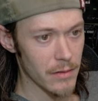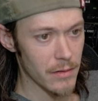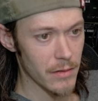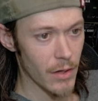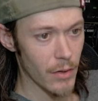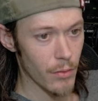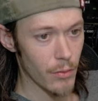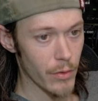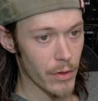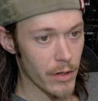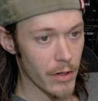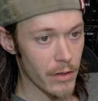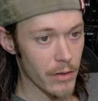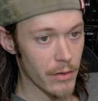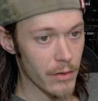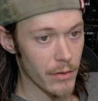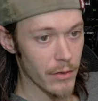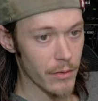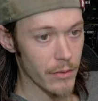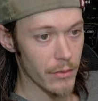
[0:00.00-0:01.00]
we're gonna
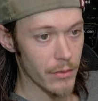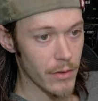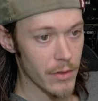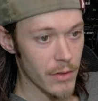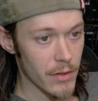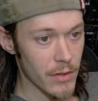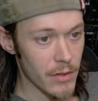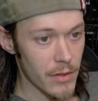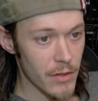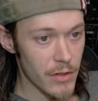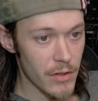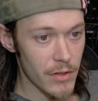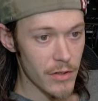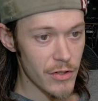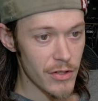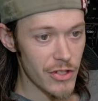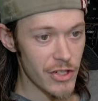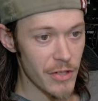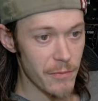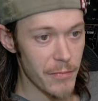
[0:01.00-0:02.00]
do
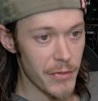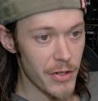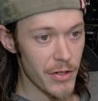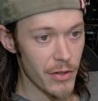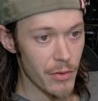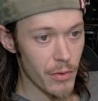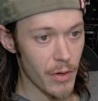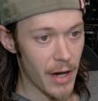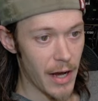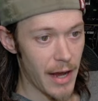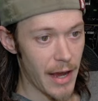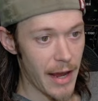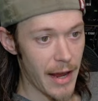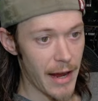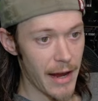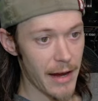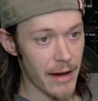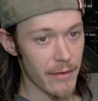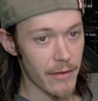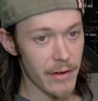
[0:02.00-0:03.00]

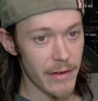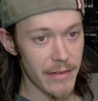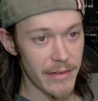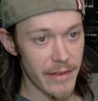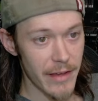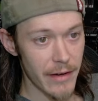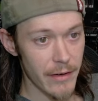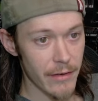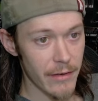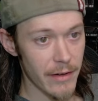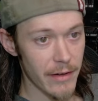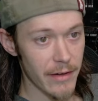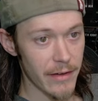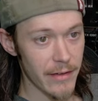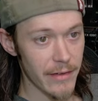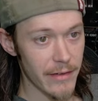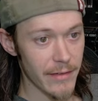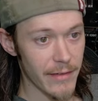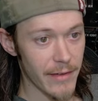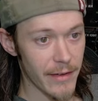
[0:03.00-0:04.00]
GPUI. Right there it
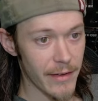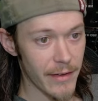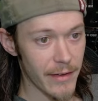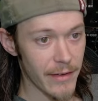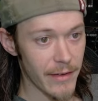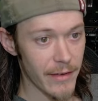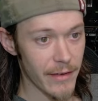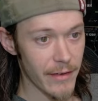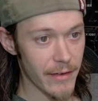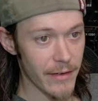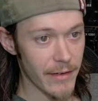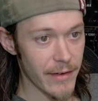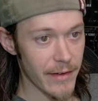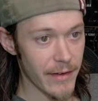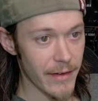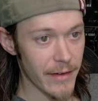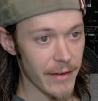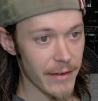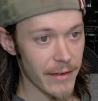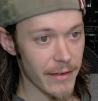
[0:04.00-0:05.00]
is. There it
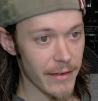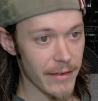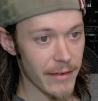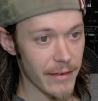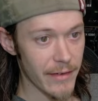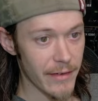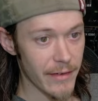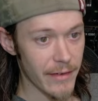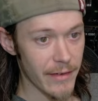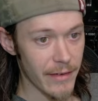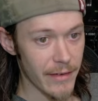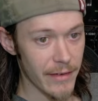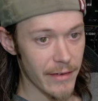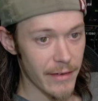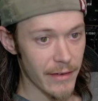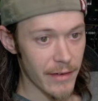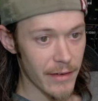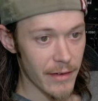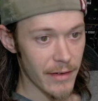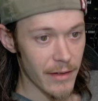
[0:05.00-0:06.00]
is.
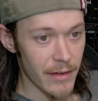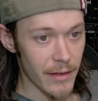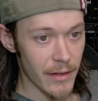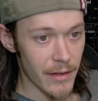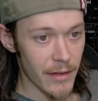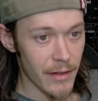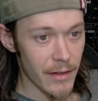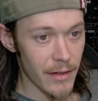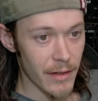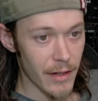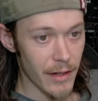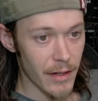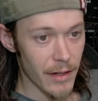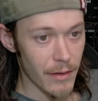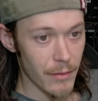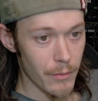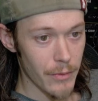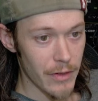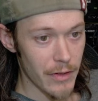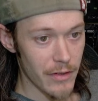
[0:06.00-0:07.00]

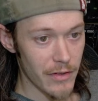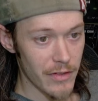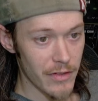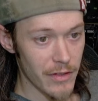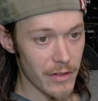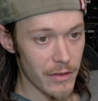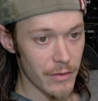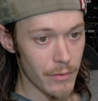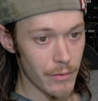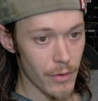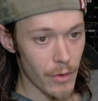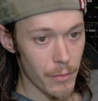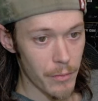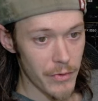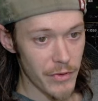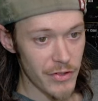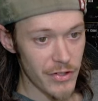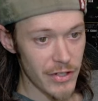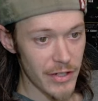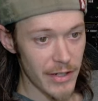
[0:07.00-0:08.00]
We are just gonna do
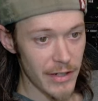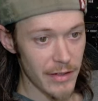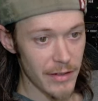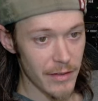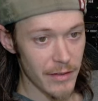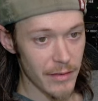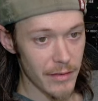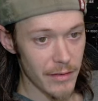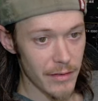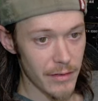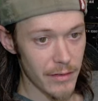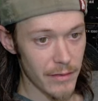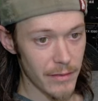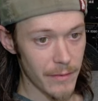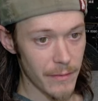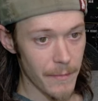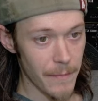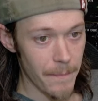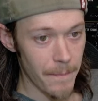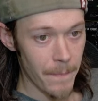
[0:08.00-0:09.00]
OpenGL.
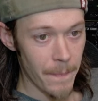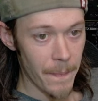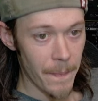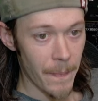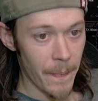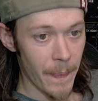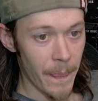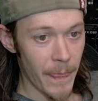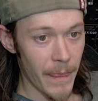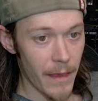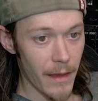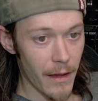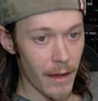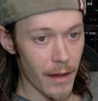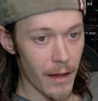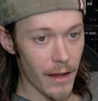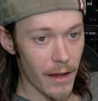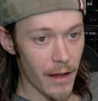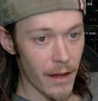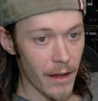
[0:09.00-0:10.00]

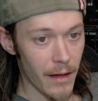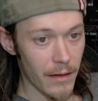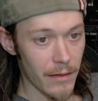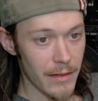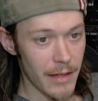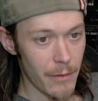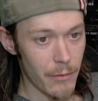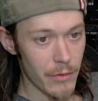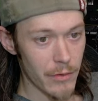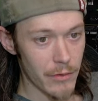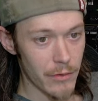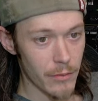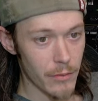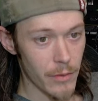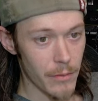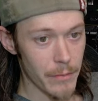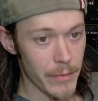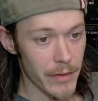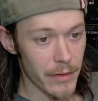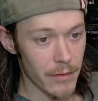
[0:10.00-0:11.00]
Yeah, we'll do
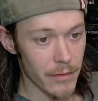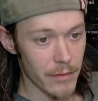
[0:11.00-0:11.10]
one bill.